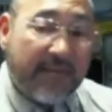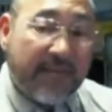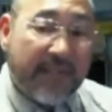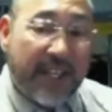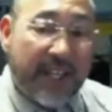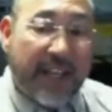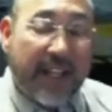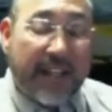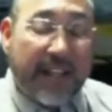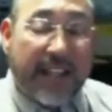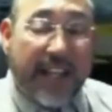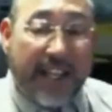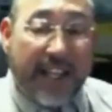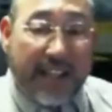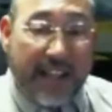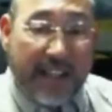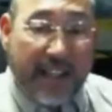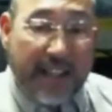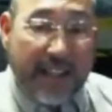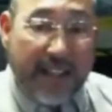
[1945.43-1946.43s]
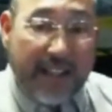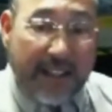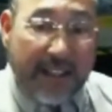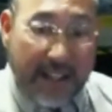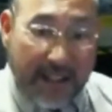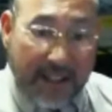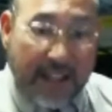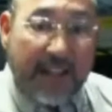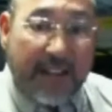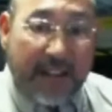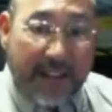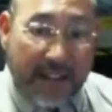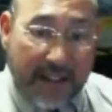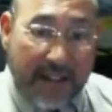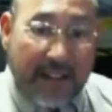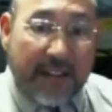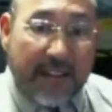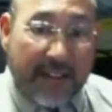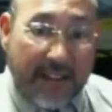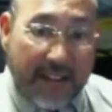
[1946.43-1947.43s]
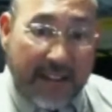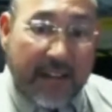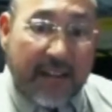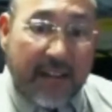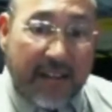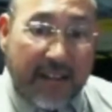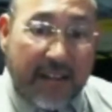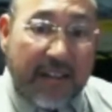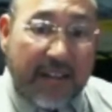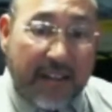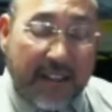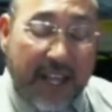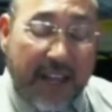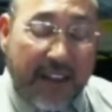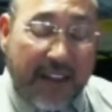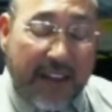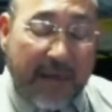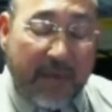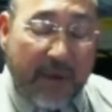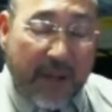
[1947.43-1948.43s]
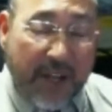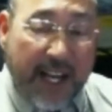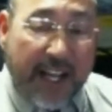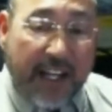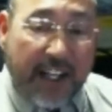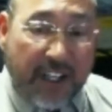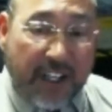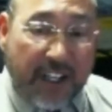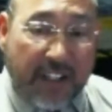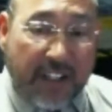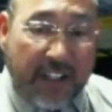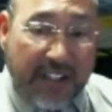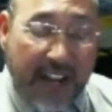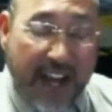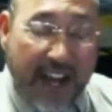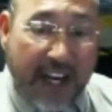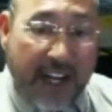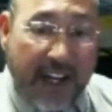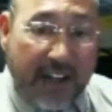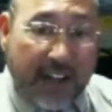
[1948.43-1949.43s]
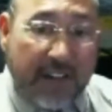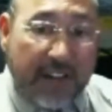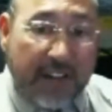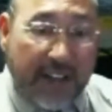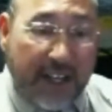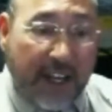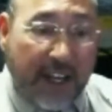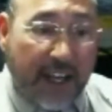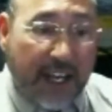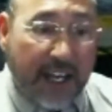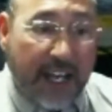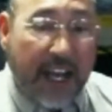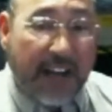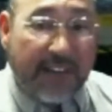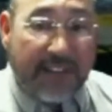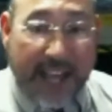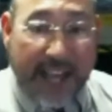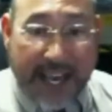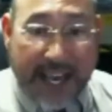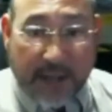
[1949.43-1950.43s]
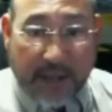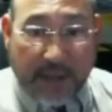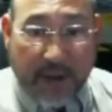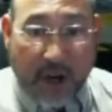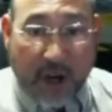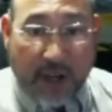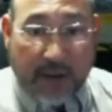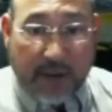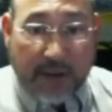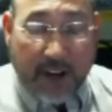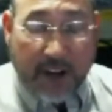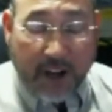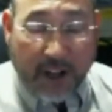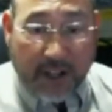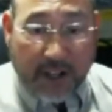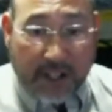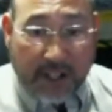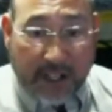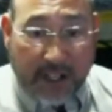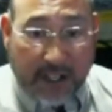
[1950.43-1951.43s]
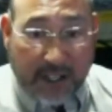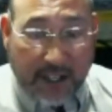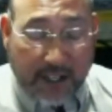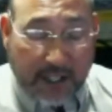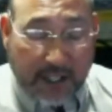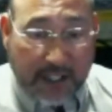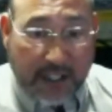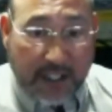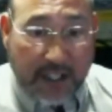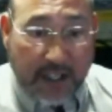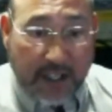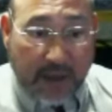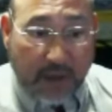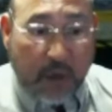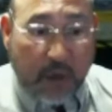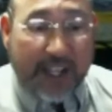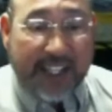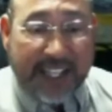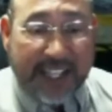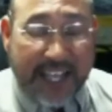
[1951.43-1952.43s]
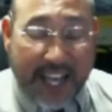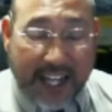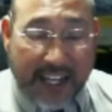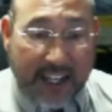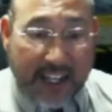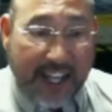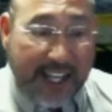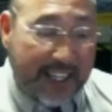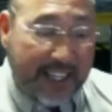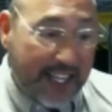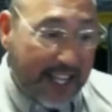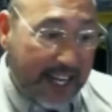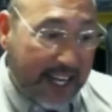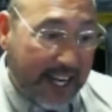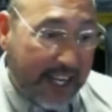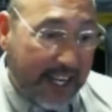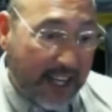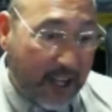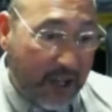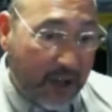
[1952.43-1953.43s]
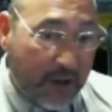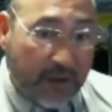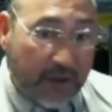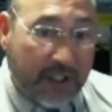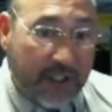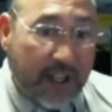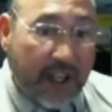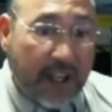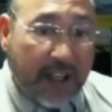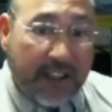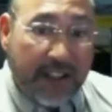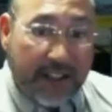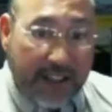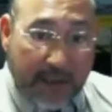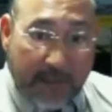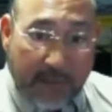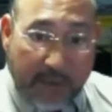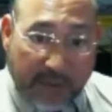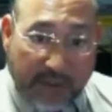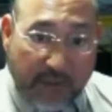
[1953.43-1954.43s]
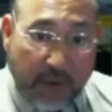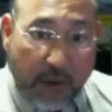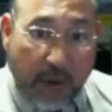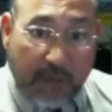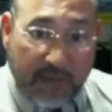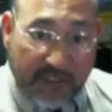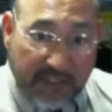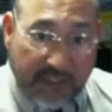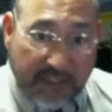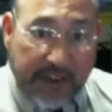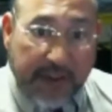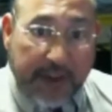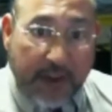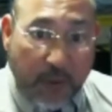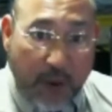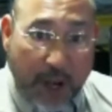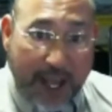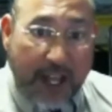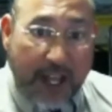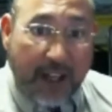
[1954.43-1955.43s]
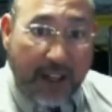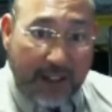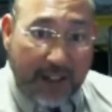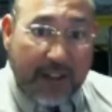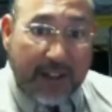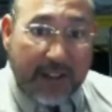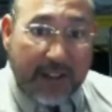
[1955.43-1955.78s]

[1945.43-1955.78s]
Very good. I recommend them highly. Yeah, they put out a good tire. I've had them on one Cadillac that I owned, and they perform very well.